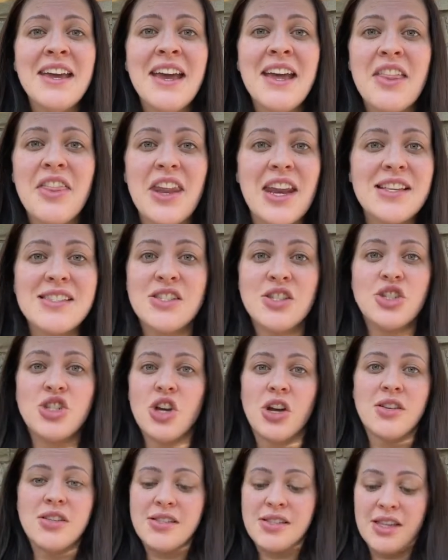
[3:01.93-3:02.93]
There isn't
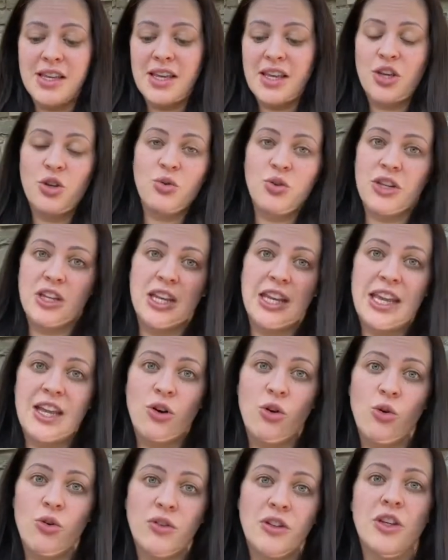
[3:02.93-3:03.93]
just the, you need
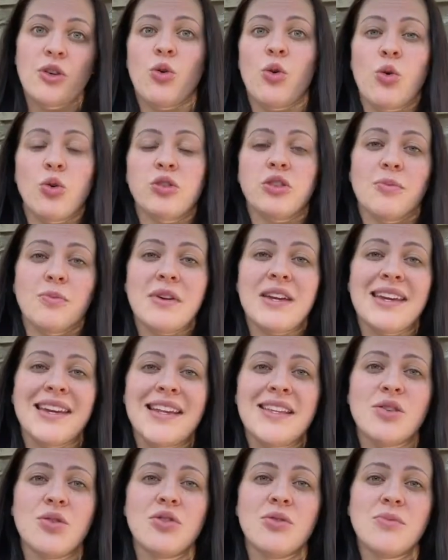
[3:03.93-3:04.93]
to hold them,
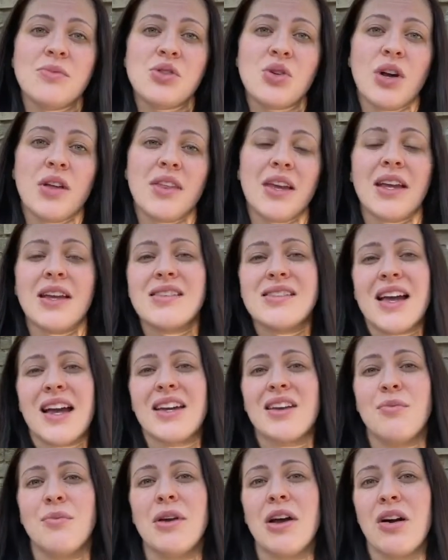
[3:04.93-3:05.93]
cradle them sort of thing, because that
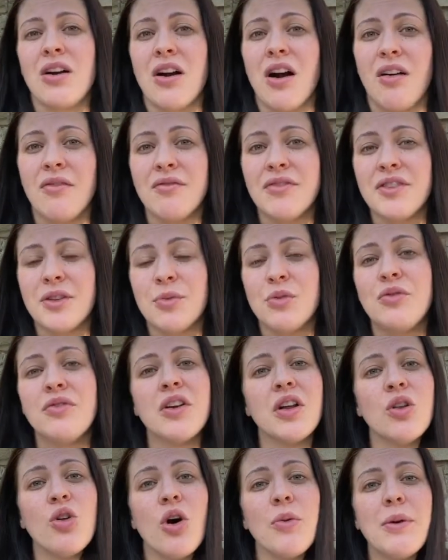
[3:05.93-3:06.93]
can be uncomfortable for
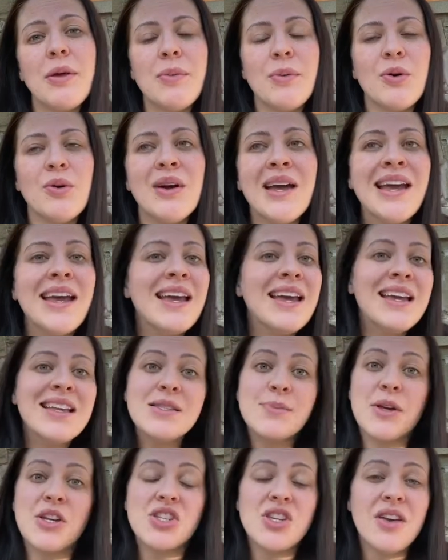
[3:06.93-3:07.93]
a lot of people,
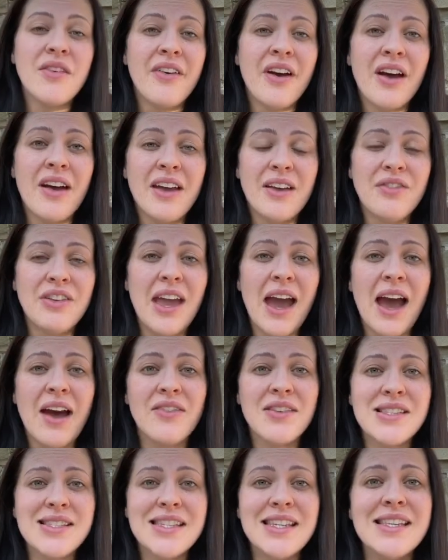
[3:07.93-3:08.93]
especially if you have
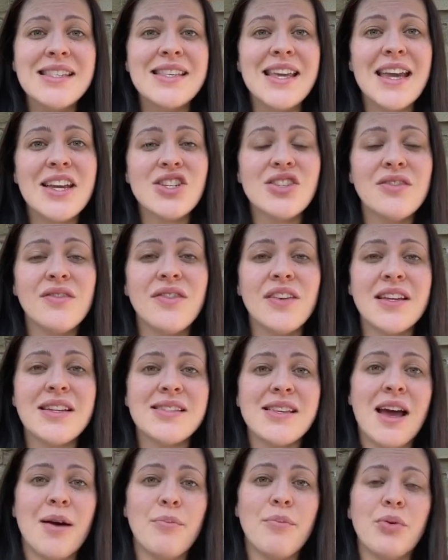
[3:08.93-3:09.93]
a C-section, for
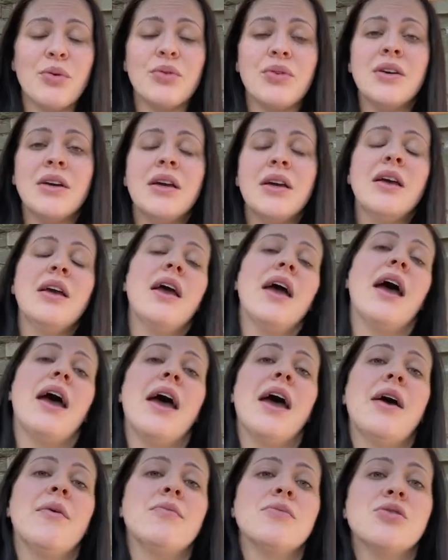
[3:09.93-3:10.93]
example.
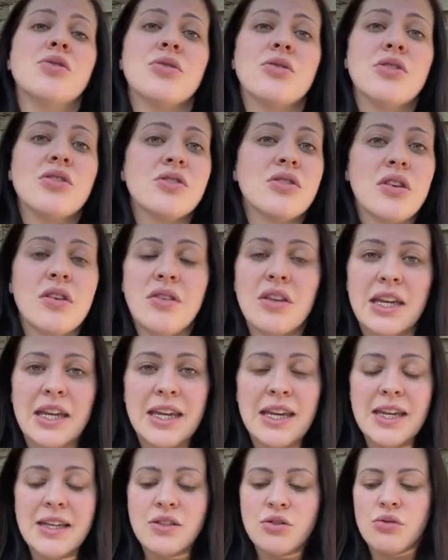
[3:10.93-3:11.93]
So there's the
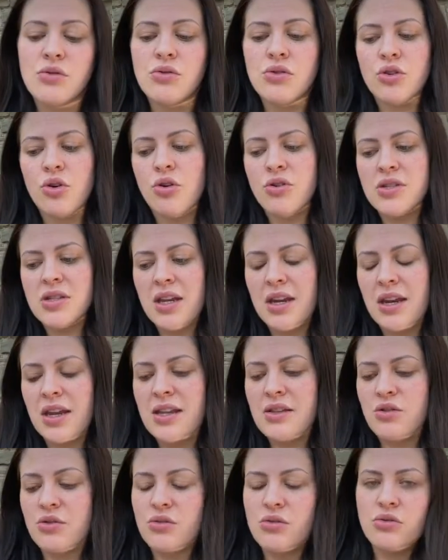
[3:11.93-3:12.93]
cradle, cross
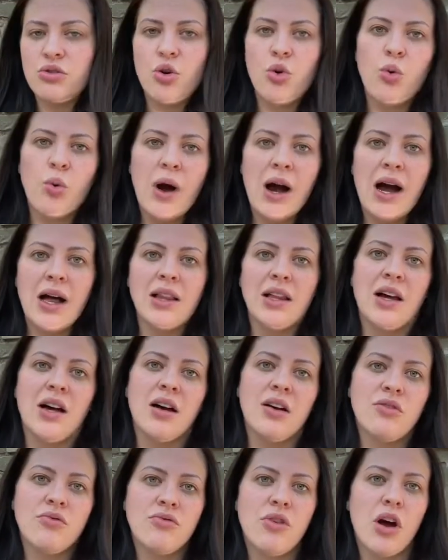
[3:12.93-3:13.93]
cradle,
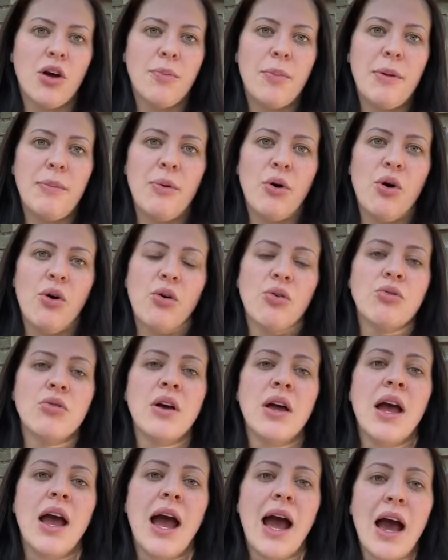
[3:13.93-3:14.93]
koala, rugby ball.
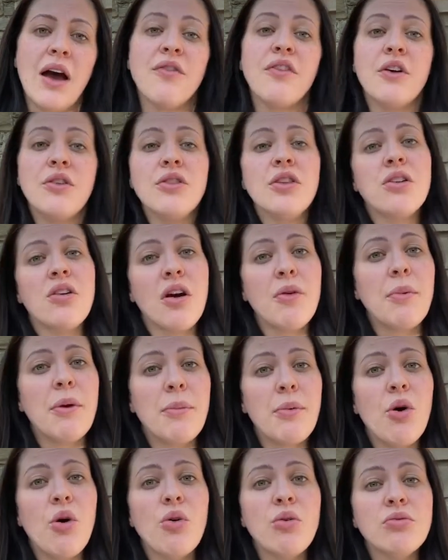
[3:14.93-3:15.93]
I found the rugby
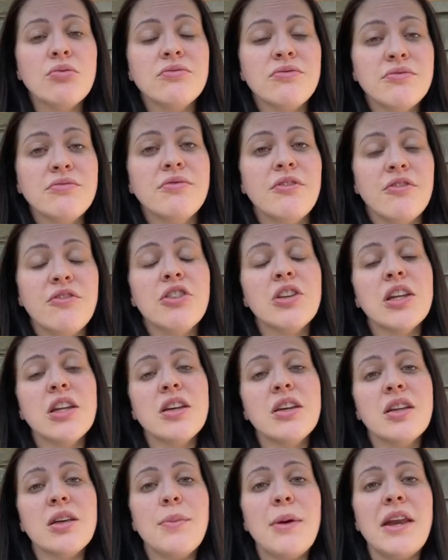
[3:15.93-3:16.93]
ball really,
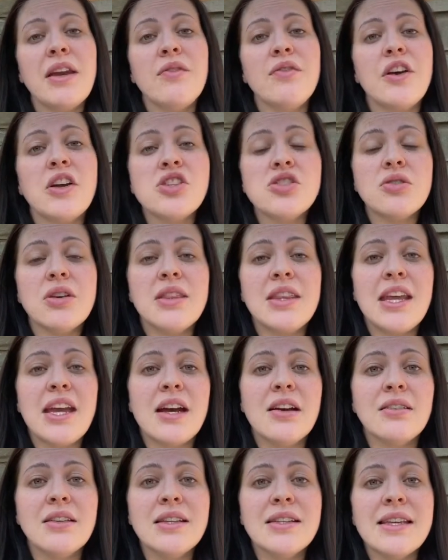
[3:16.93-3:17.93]
really beneficial in the
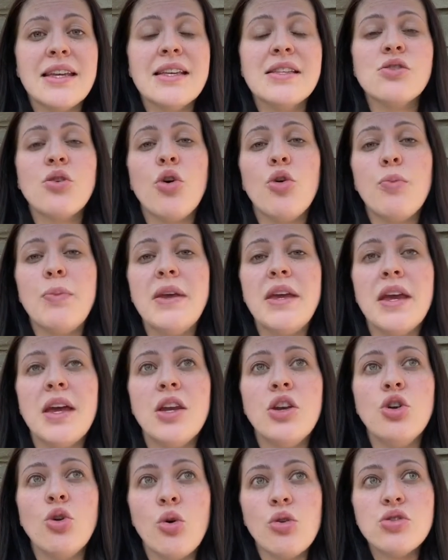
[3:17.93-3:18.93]
early days, albeit
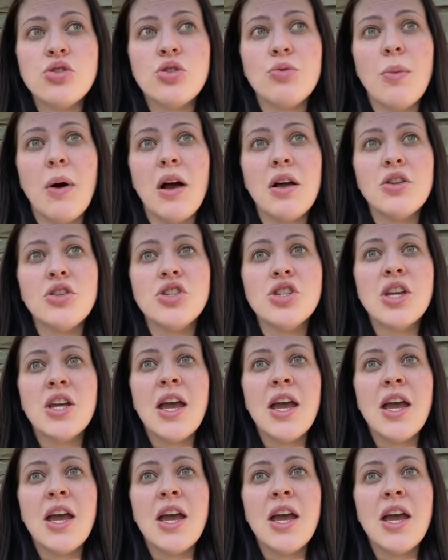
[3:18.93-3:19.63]
not so much